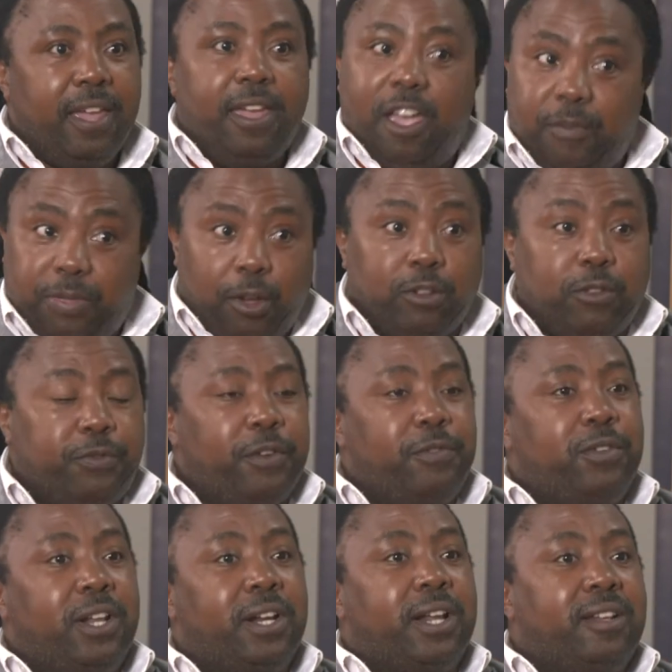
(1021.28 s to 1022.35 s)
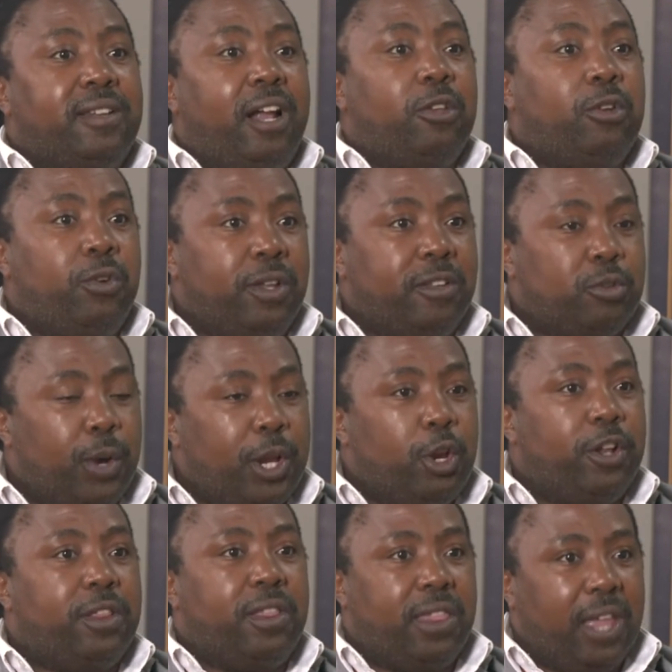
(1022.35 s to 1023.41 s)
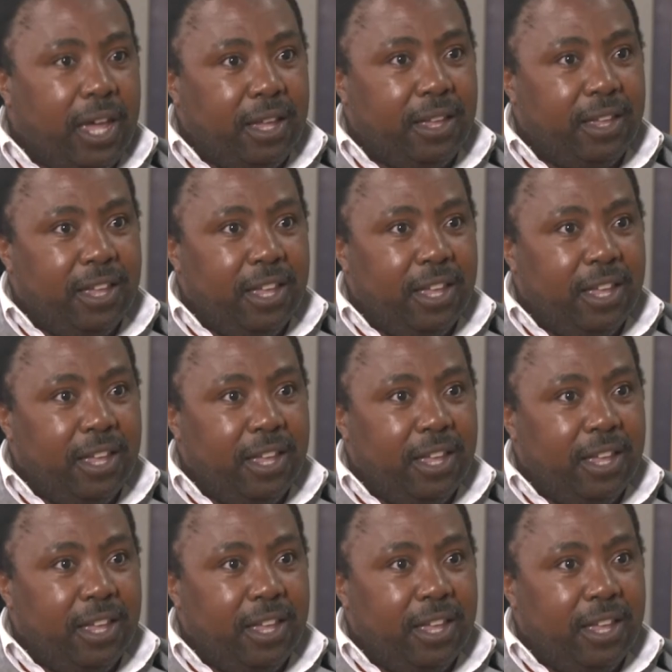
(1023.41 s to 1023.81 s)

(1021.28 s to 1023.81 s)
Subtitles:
If those 15 rental units were not there,